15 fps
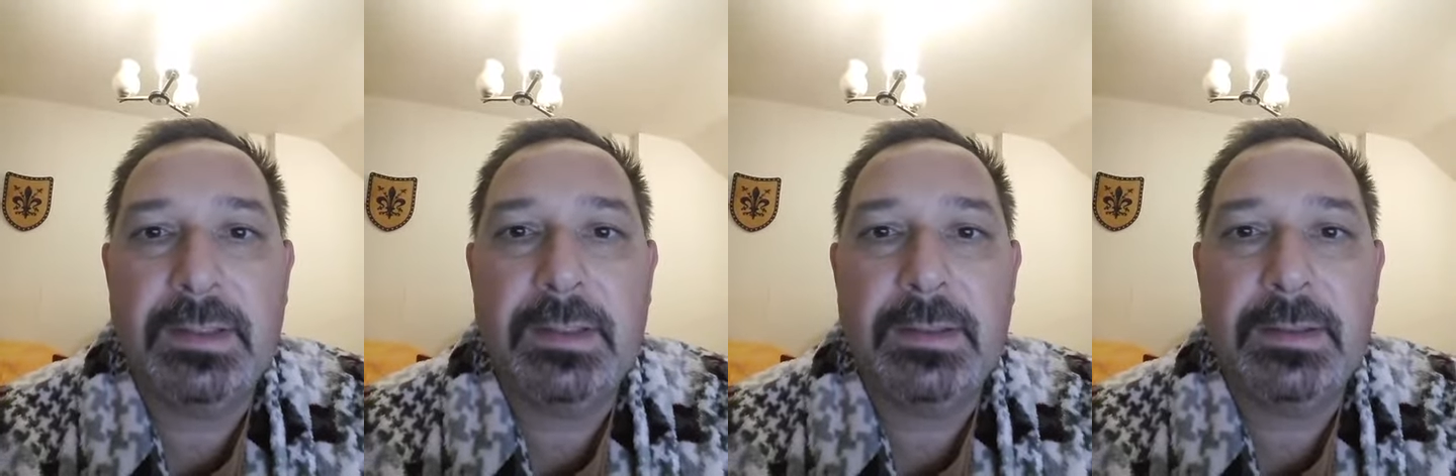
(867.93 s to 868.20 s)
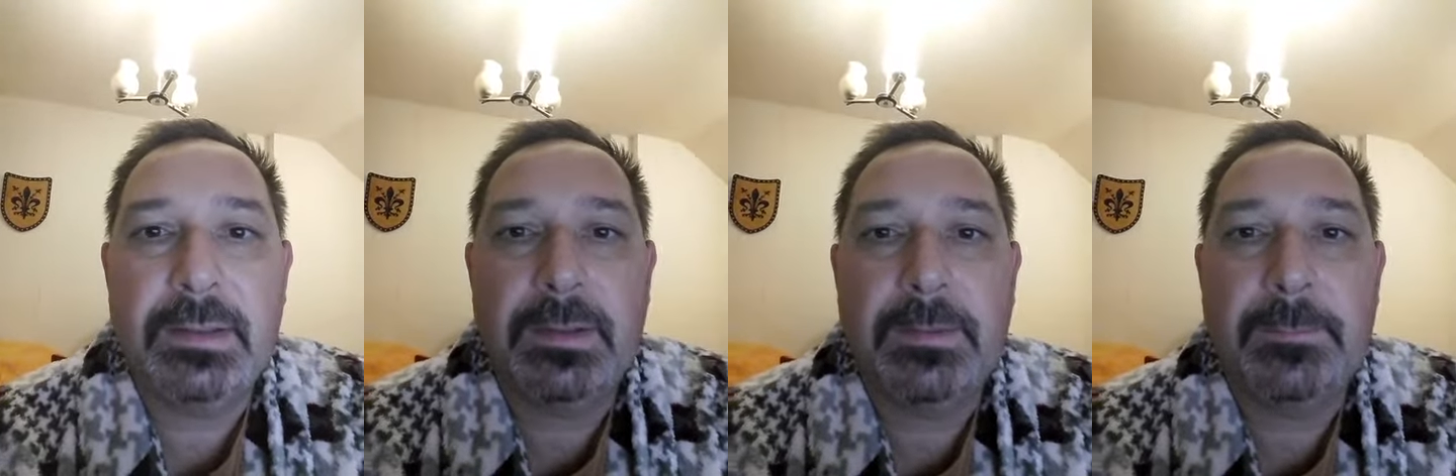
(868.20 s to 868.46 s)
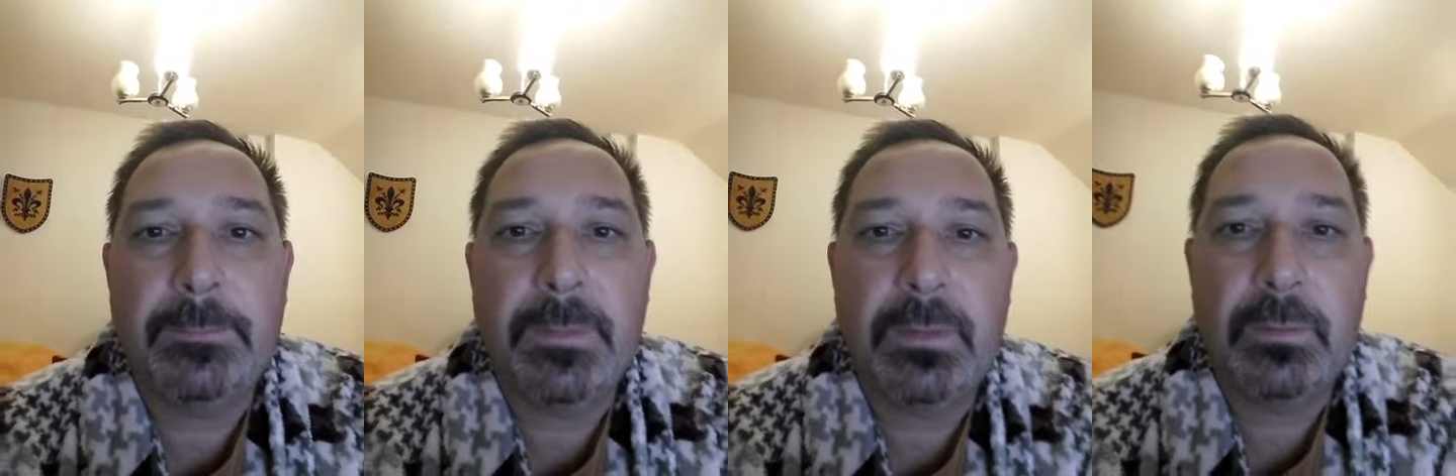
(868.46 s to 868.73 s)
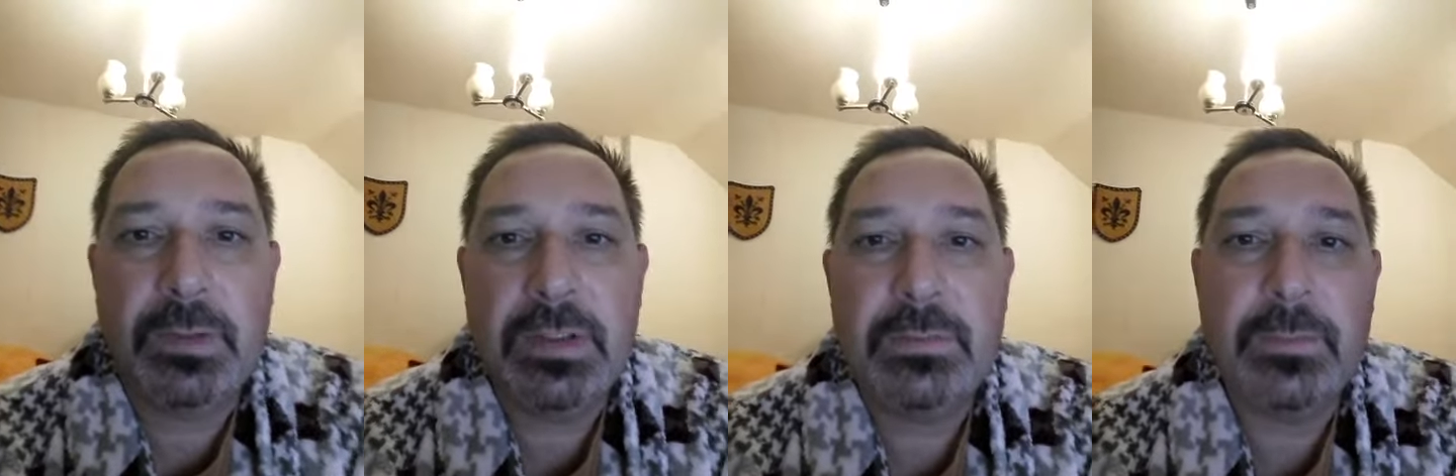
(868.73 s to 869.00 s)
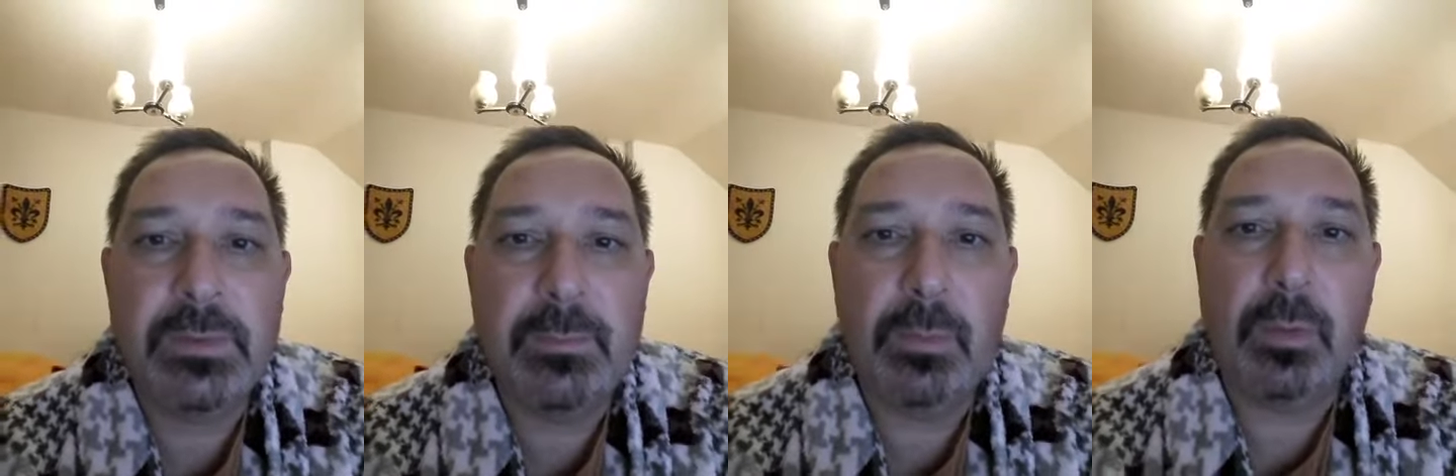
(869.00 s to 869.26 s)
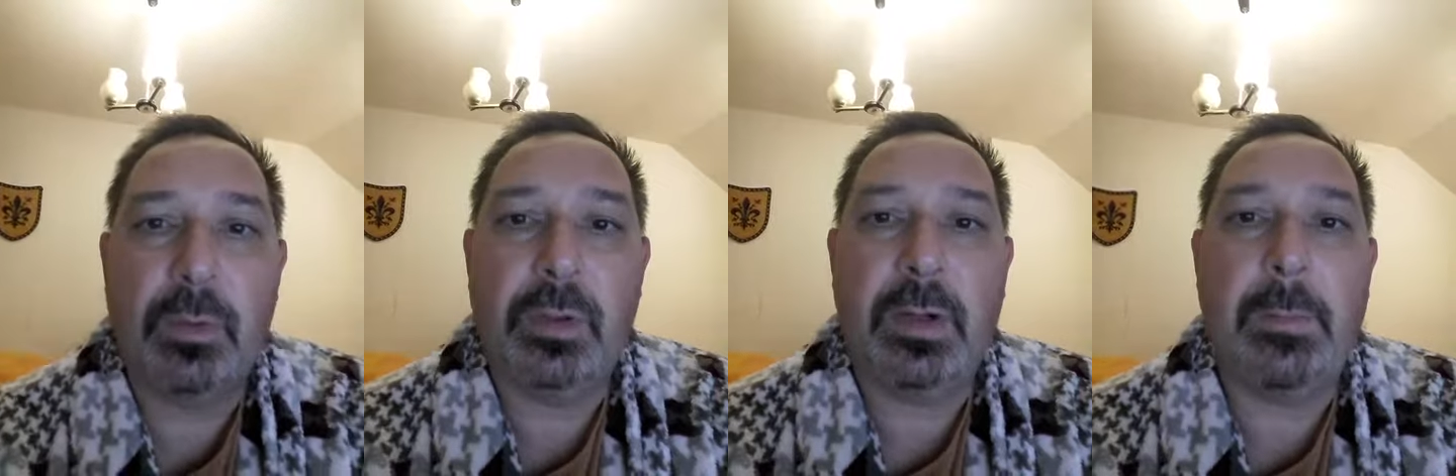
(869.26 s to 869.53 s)
and it was
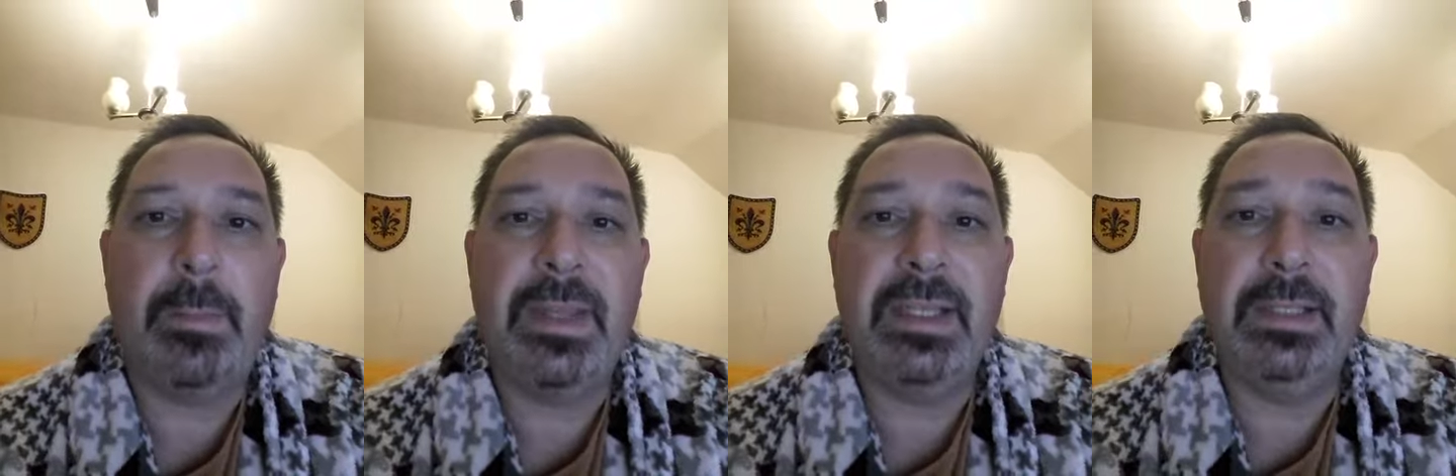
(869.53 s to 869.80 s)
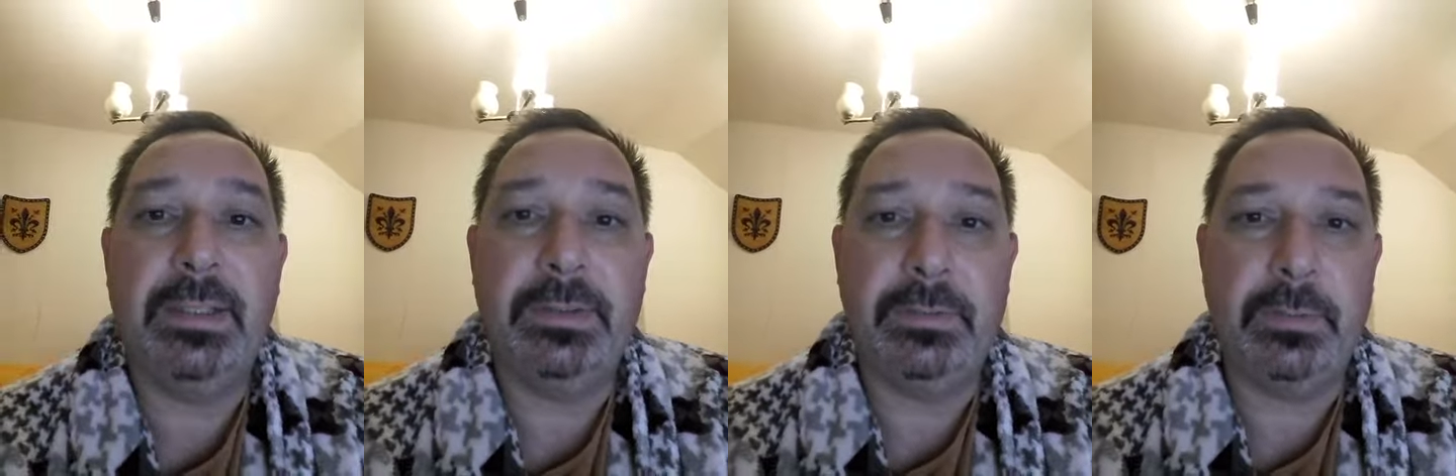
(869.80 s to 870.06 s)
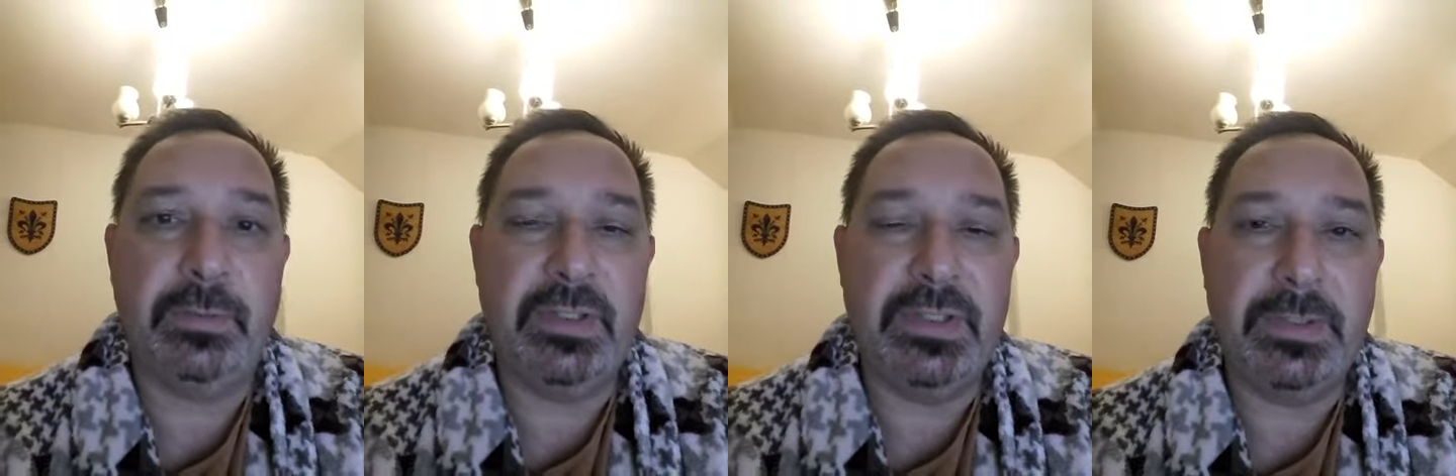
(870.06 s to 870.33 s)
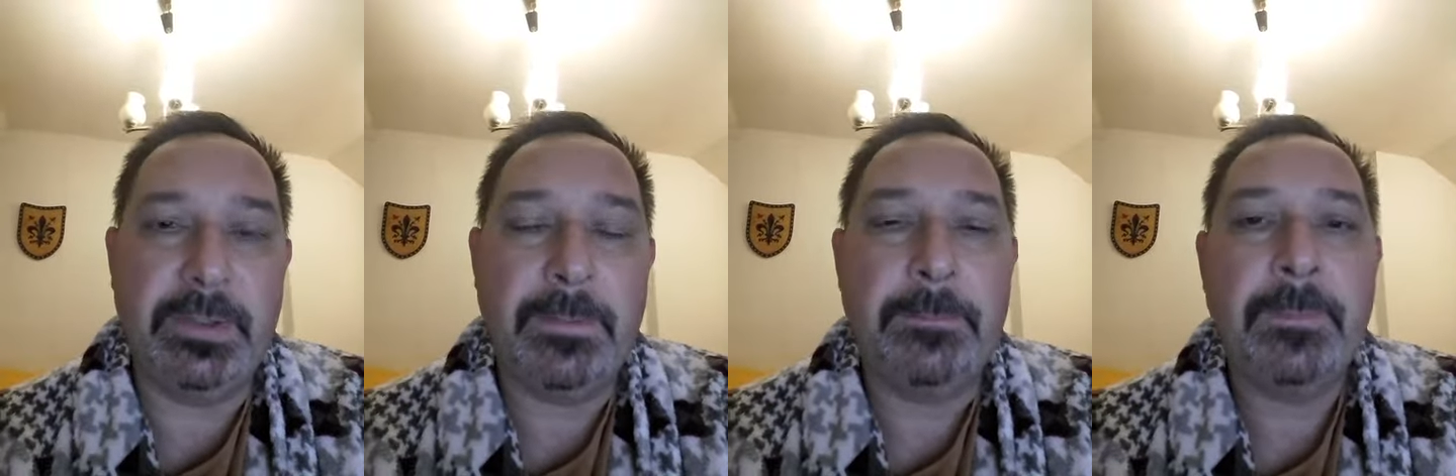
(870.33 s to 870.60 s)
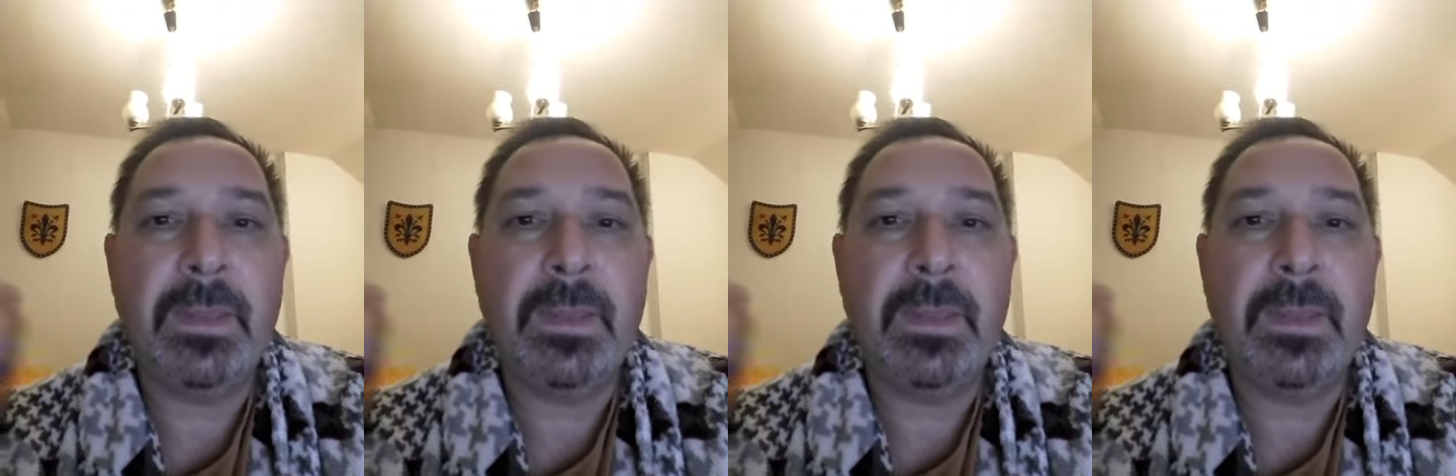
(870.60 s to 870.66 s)
more appealing to a reader.